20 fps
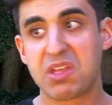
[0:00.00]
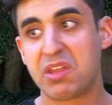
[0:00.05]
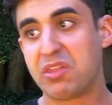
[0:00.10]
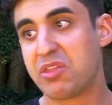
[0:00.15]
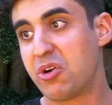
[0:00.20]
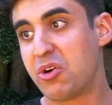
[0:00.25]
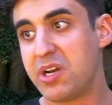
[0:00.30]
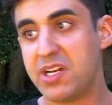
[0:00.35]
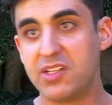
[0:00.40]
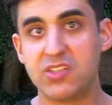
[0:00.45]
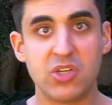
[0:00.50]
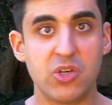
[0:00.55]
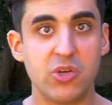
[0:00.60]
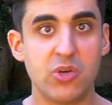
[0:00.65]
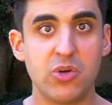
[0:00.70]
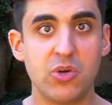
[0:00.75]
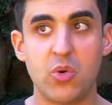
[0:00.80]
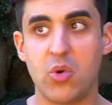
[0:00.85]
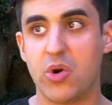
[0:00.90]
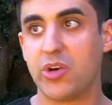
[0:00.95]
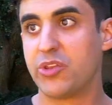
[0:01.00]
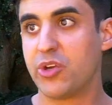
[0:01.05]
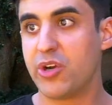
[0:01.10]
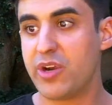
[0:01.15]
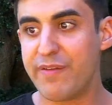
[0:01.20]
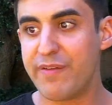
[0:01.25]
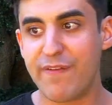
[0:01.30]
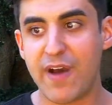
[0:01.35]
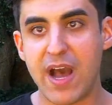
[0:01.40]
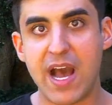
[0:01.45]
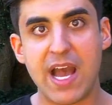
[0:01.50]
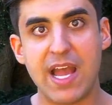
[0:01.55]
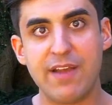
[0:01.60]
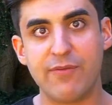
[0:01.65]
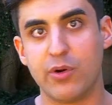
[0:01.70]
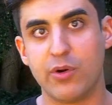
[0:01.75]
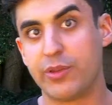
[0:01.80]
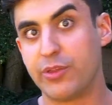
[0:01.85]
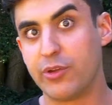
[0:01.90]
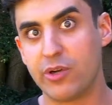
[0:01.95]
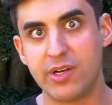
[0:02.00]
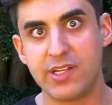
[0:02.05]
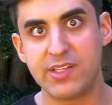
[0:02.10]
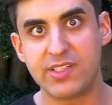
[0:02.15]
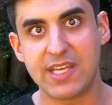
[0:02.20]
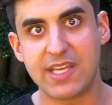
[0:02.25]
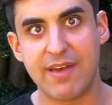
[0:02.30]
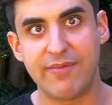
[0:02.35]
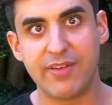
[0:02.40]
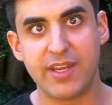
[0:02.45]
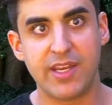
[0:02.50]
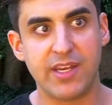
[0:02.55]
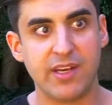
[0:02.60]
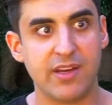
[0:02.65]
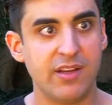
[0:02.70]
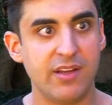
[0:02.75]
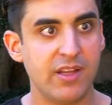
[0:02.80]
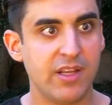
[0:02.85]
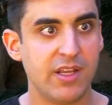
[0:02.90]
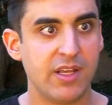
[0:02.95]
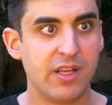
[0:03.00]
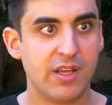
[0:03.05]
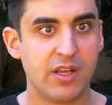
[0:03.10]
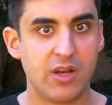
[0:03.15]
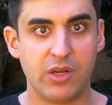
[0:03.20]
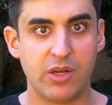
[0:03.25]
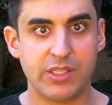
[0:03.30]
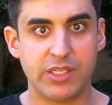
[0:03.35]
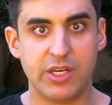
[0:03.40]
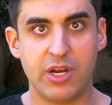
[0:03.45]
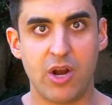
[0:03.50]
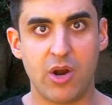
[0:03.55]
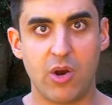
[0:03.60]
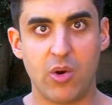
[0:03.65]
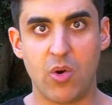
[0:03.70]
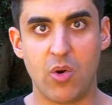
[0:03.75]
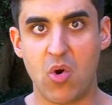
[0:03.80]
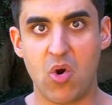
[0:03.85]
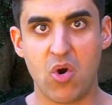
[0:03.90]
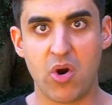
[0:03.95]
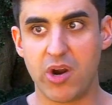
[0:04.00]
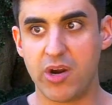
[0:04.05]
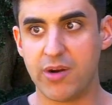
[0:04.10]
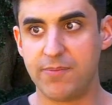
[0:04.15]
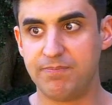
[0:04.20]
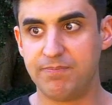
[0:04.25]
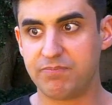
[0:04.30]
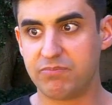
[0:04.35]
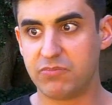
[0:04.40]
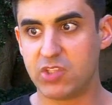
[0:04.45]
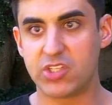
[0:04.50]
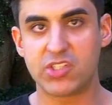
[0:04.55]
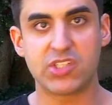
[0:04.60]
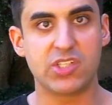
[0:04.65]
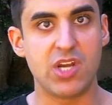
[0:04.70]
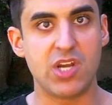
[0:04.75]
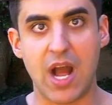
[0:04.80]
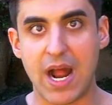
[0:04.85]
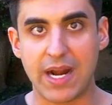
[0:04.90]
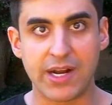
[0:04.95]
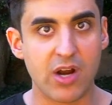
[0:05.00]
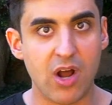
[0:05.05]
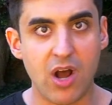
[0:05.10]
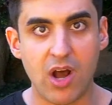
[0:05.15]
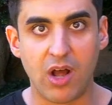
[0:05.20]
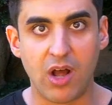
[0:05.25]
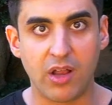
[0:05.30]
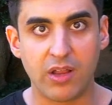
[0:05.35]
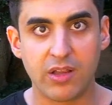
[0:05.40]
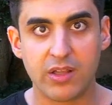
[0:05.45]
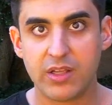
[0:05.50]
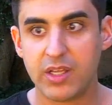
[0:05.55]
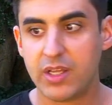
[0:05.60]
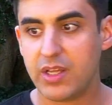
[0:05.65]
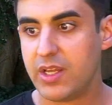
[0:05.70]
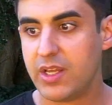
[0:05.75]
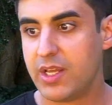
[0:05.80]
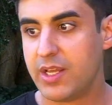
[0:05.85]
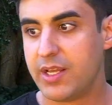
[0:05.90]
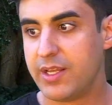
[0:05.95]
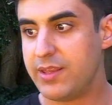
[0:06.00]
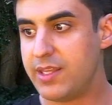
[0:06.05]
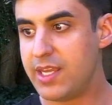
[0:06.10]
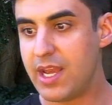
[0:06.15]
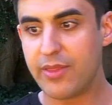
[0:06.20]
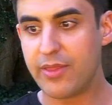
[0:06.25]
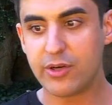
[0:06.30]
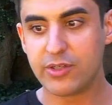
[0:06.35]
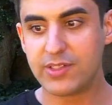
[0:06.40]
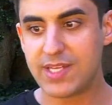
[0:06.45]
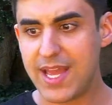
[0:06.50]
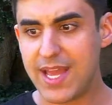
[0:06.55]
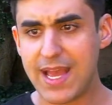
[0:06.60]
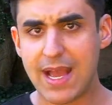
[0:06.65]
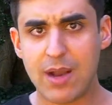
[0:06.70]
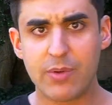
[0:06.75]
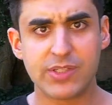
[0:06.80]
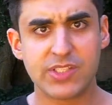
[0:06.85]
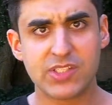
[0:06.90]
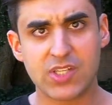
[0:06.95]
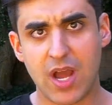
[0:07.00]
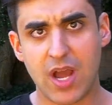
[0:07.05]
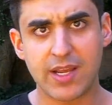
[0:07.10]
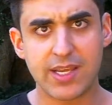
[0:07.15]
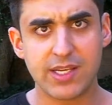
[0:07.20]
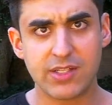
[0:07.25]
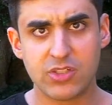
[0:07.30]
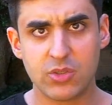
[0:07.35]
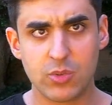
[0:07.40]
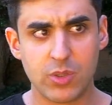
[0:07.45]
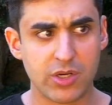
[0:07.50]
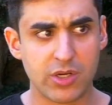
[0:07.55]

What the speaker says: 32 or 35 or 37, you know, or just not at all. The other day I was talking to a